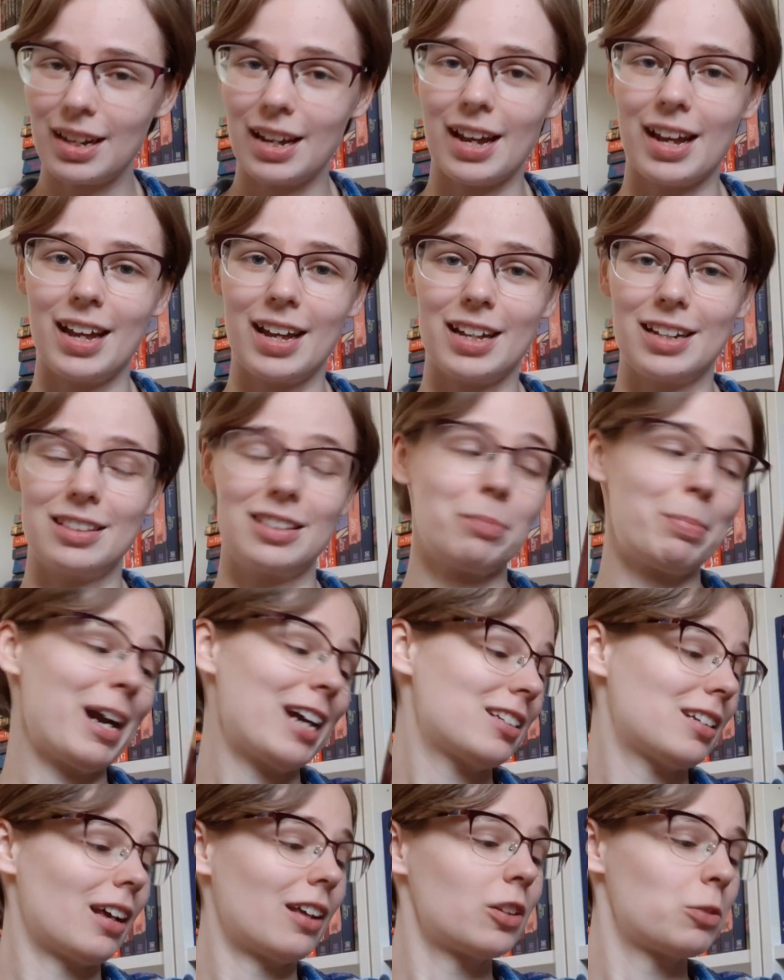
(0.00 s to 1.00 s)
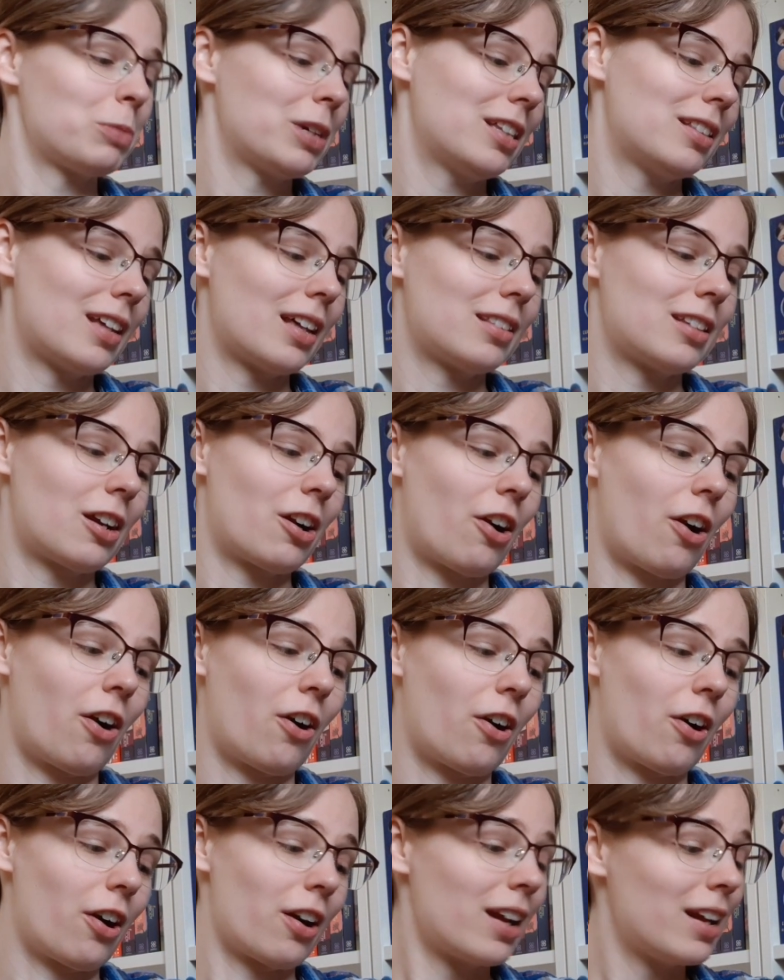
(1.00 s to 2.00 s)
and the back tells me that there
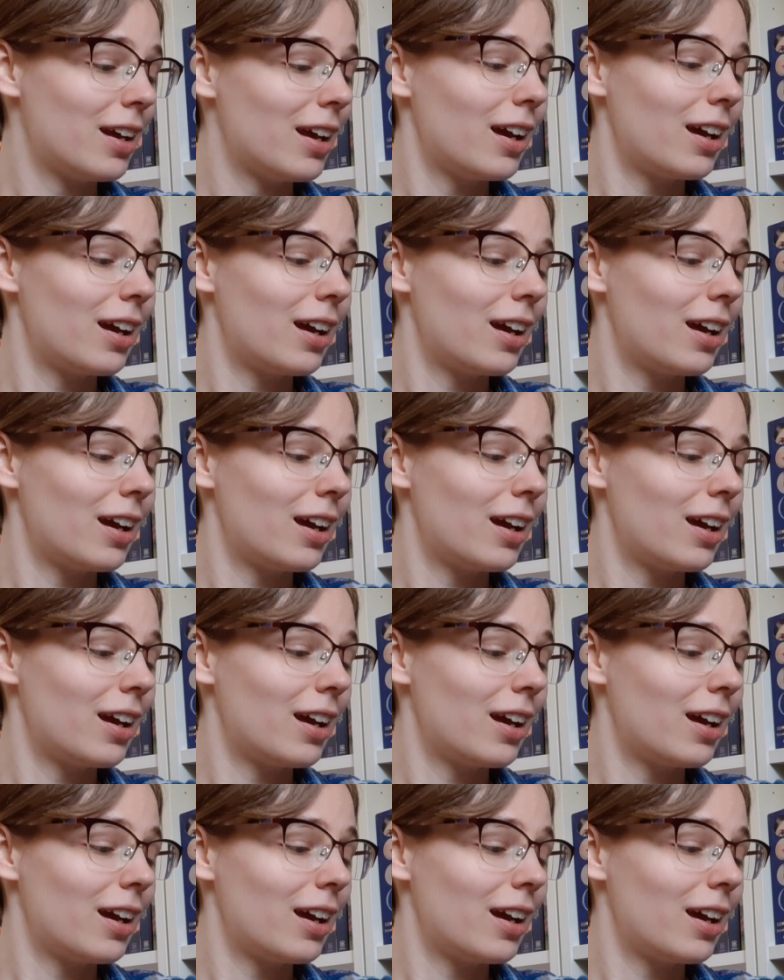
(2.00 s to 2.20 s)
are